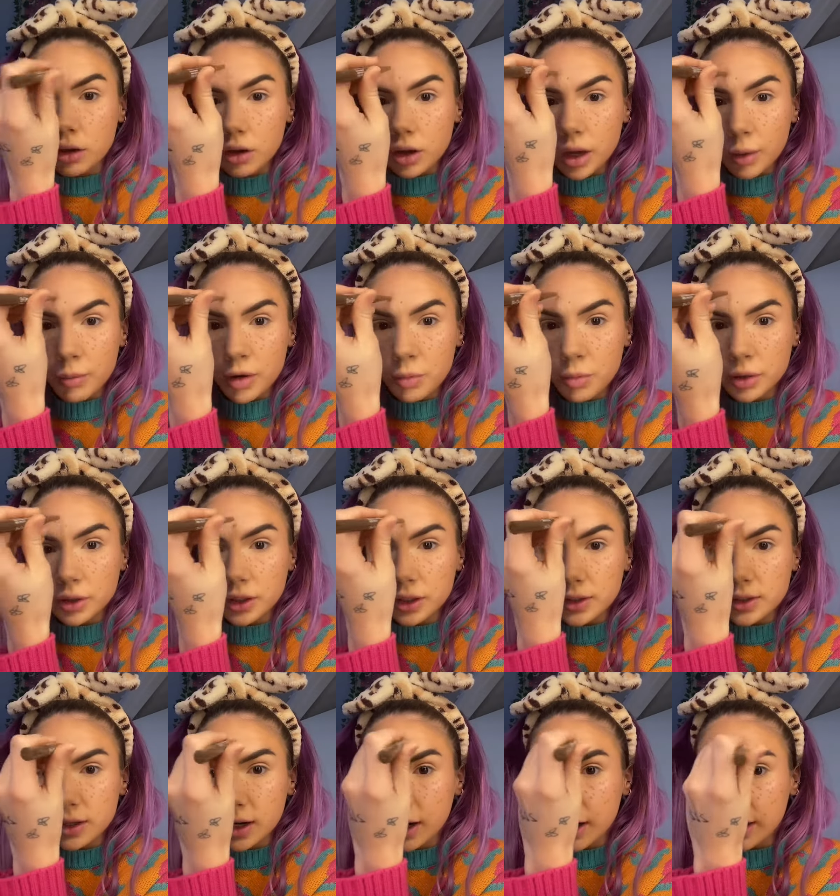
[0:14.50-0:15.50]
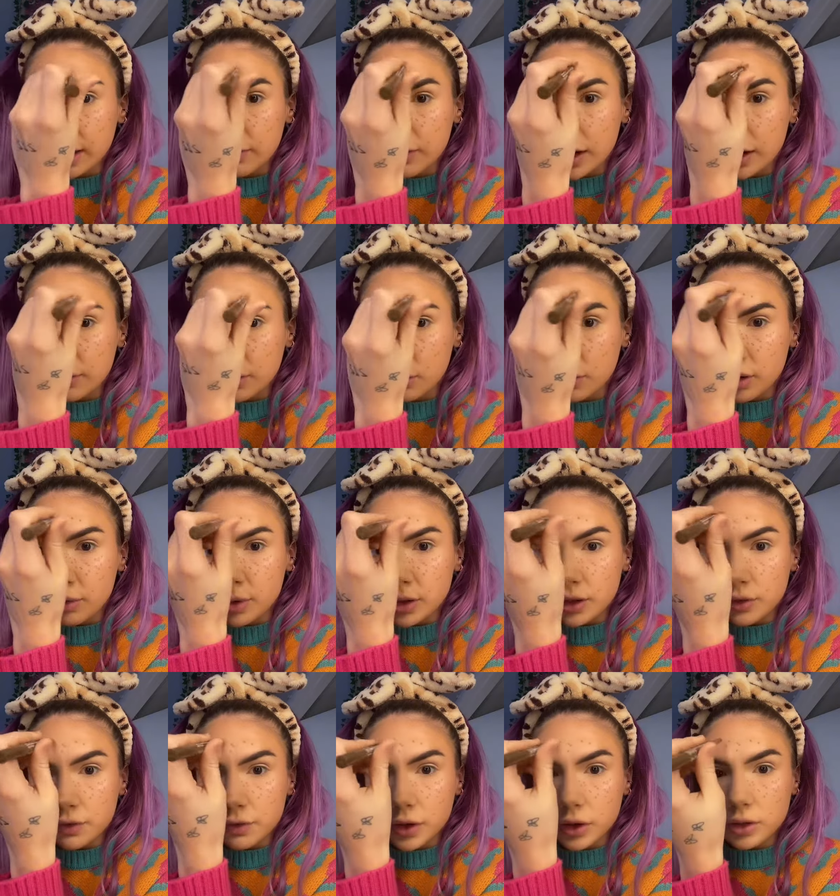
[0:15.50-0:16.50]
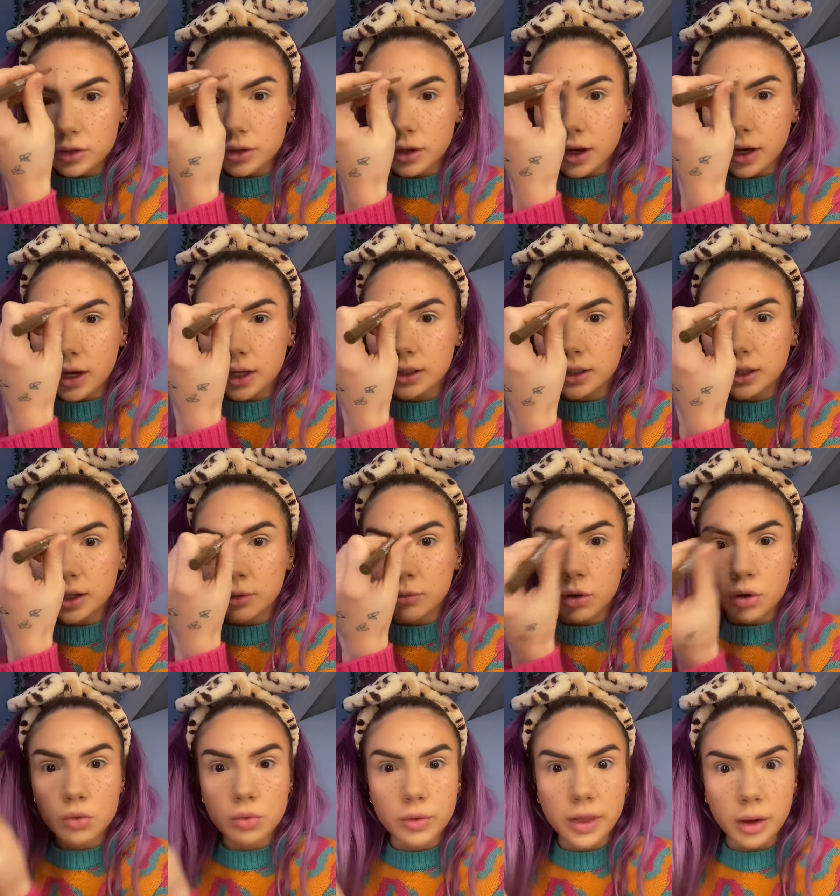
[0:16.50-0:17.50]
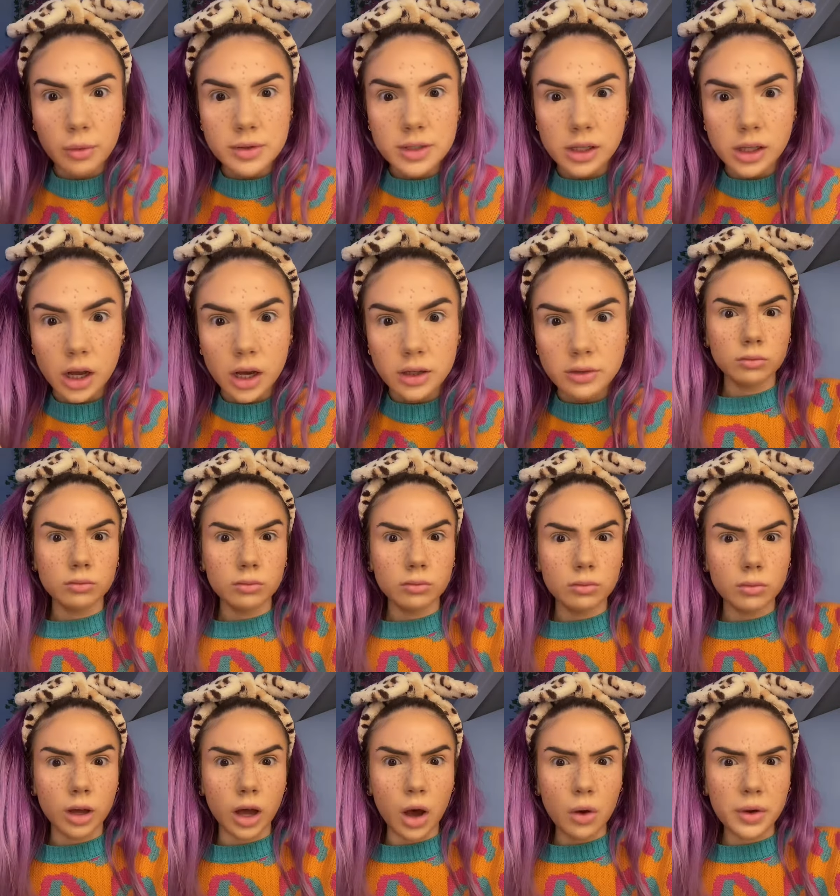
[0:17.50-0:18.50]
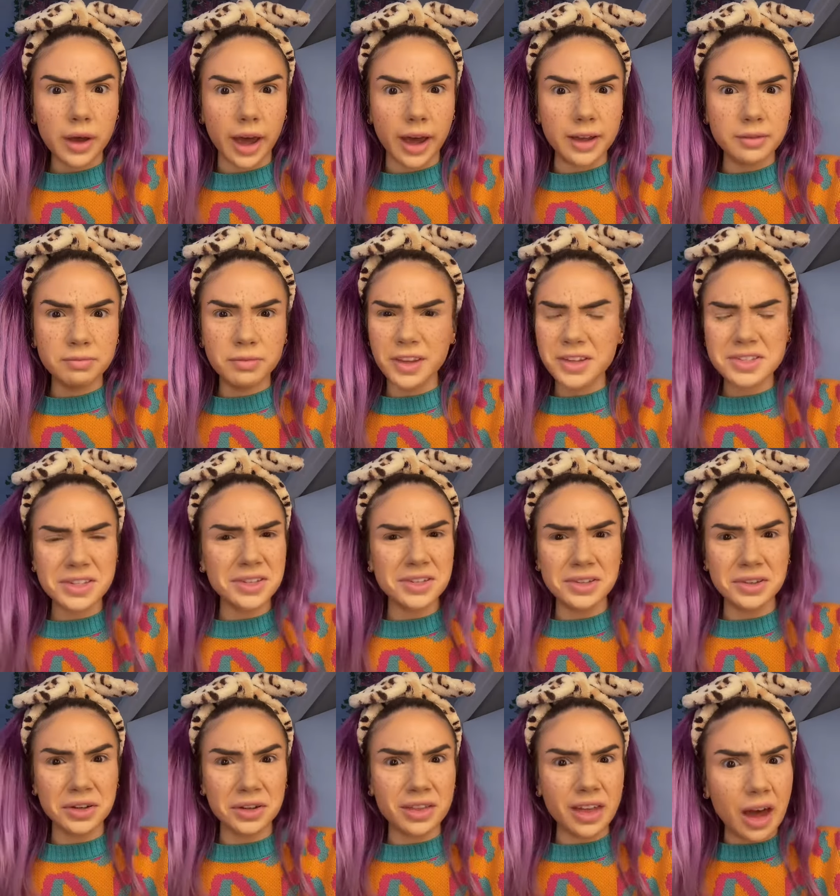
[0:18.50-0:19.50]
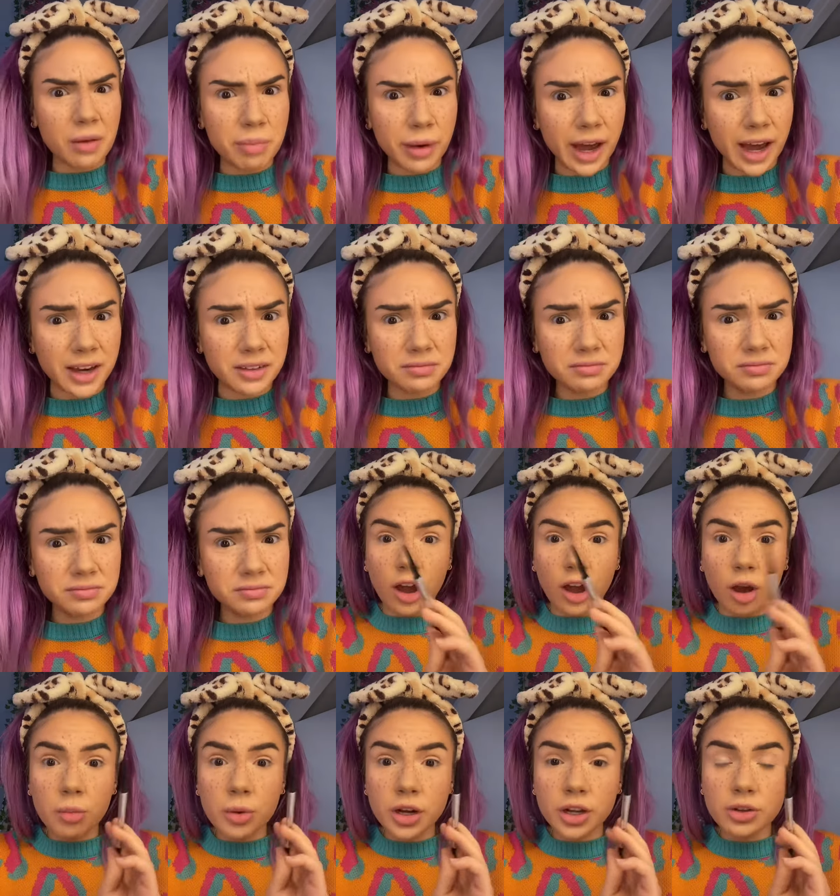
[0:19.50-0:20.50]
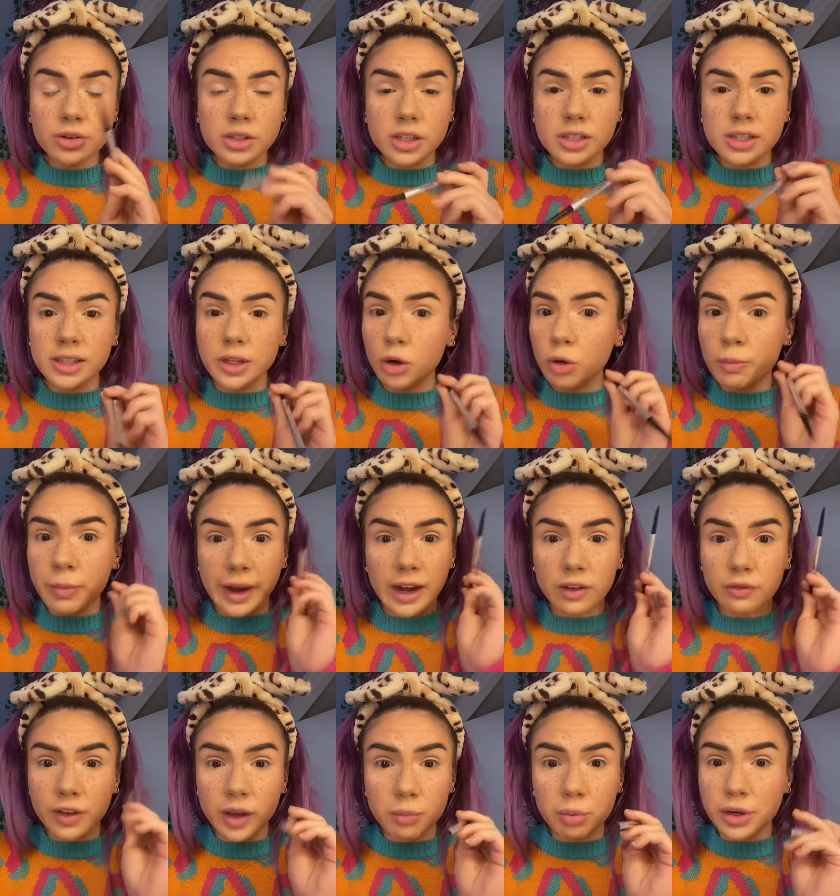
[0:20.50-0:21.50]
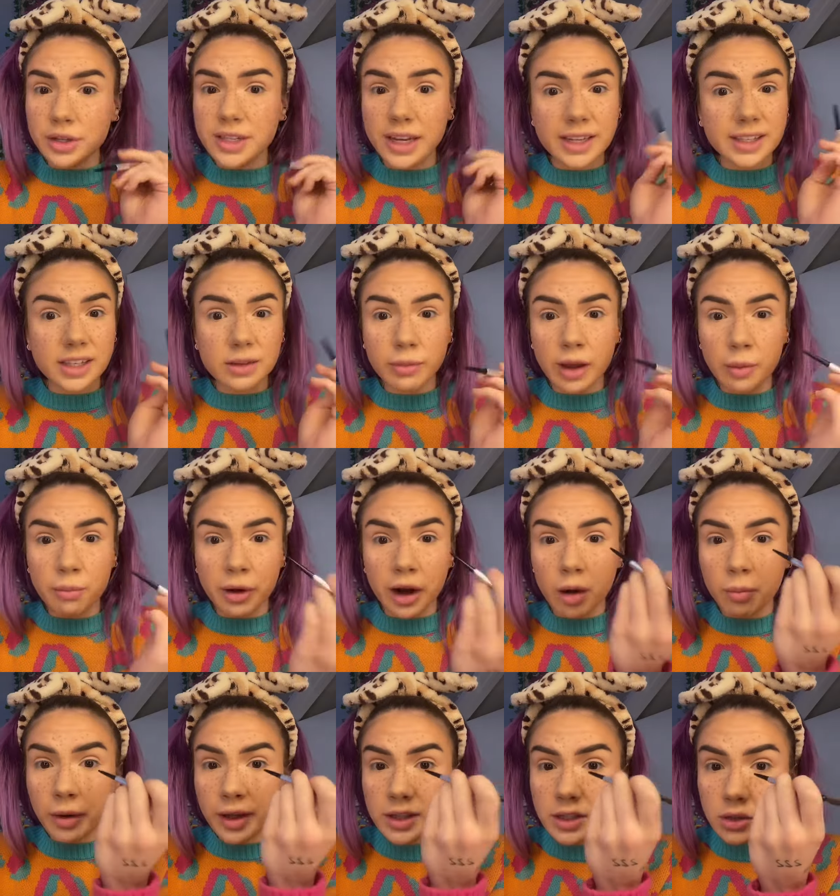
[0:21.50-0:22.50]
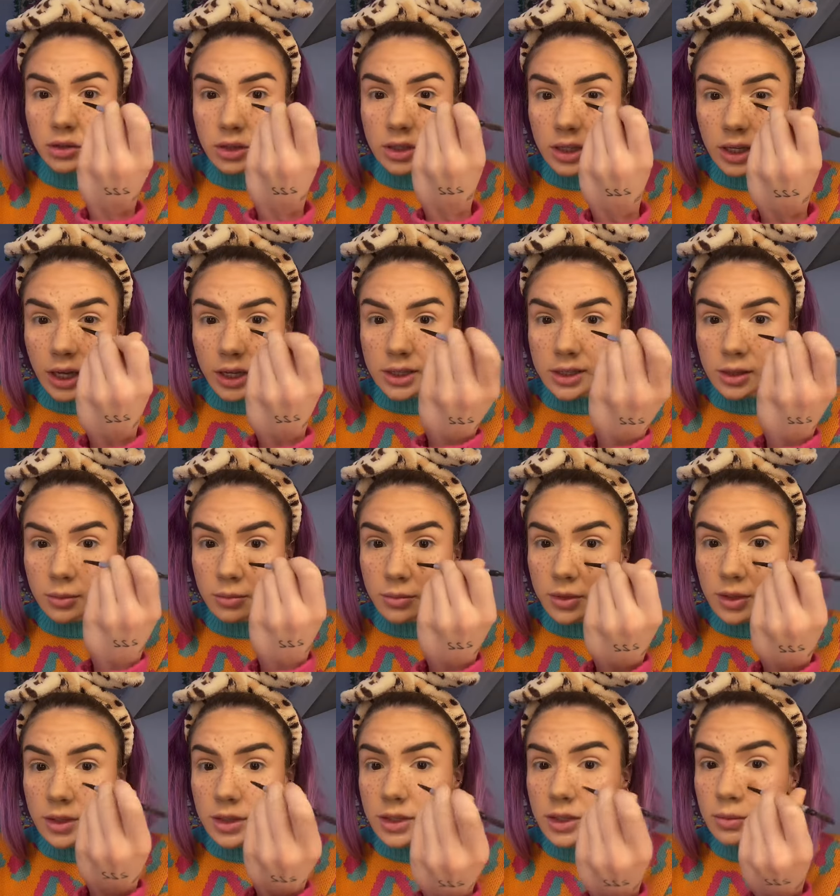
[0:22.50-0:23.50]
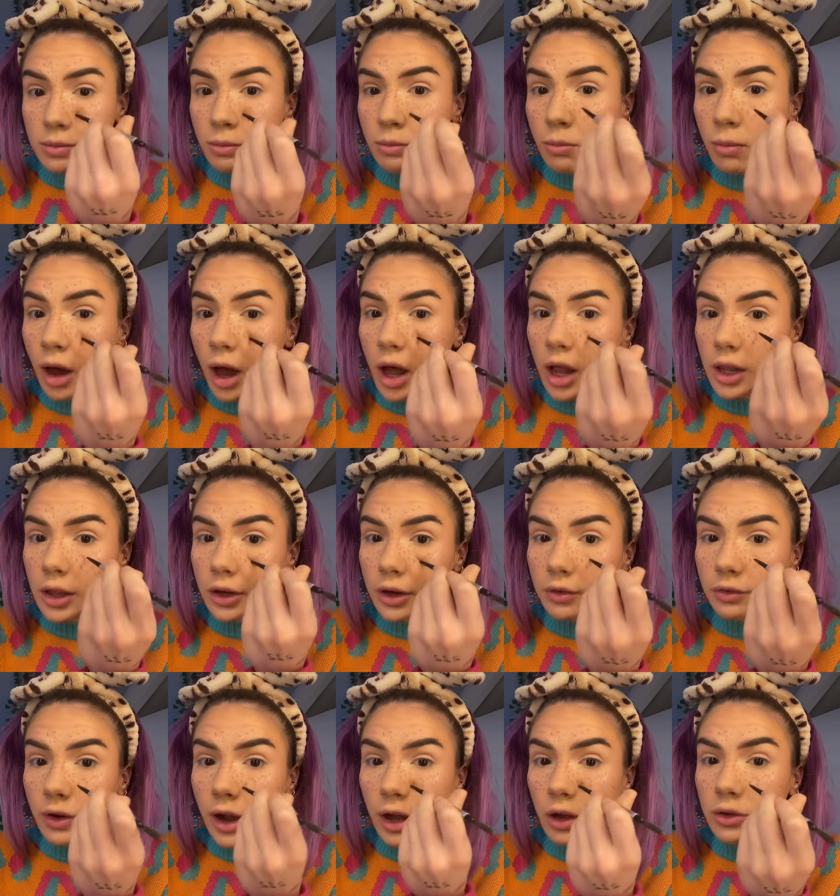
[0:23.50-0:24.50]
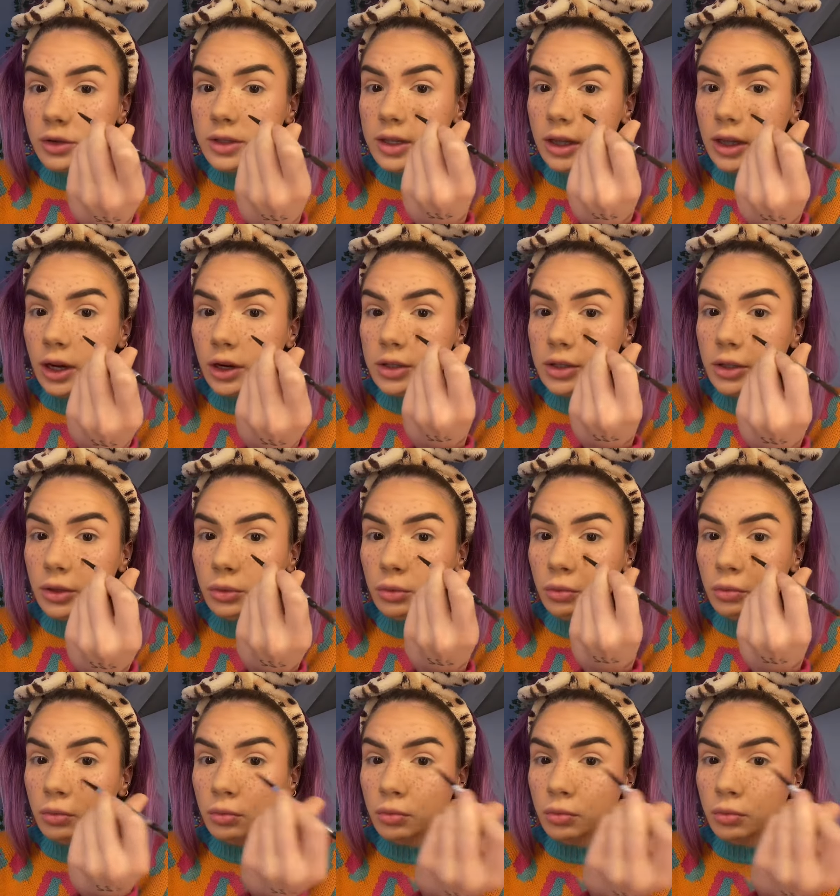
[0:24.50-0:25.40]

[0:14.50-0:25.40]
I'm gonna put these kind of everywhere where the filter had them. Ooh, that was a lot. Okay, this doesn't look that bad. I'm gonna use this little Benefit Precisely My Brow Pencil to get some smaller freckles on there too.